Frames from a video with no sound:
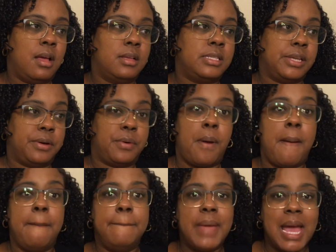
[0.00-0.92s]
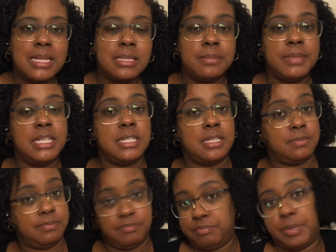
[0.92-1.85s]
So, back to me
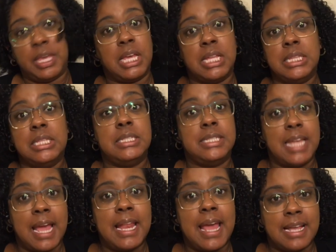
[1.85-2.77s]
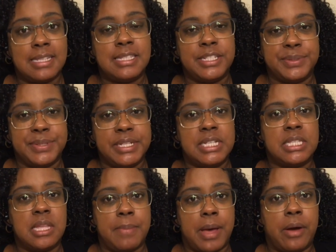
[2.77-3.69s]
being dead ass
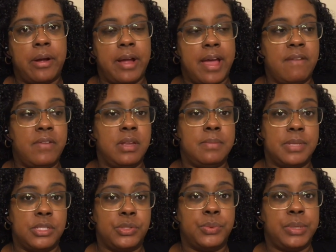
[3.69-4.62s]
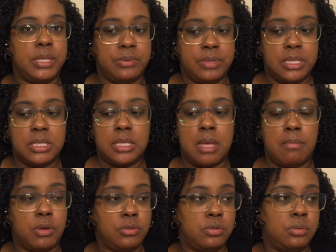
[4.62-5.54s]
serious about her having a mental illness and
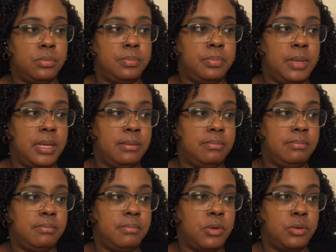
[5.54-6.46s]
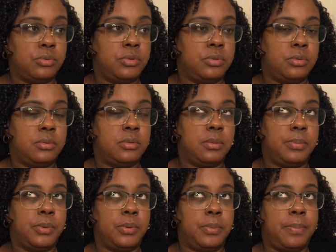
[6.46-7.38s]

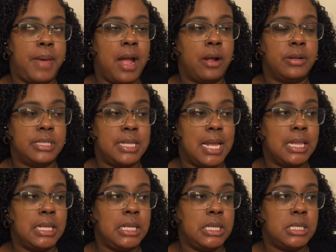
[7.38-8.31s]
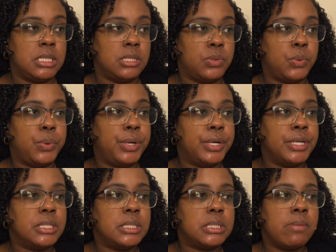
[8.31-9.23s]
multiple personality
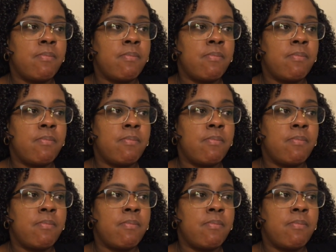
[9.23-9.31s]
disorders.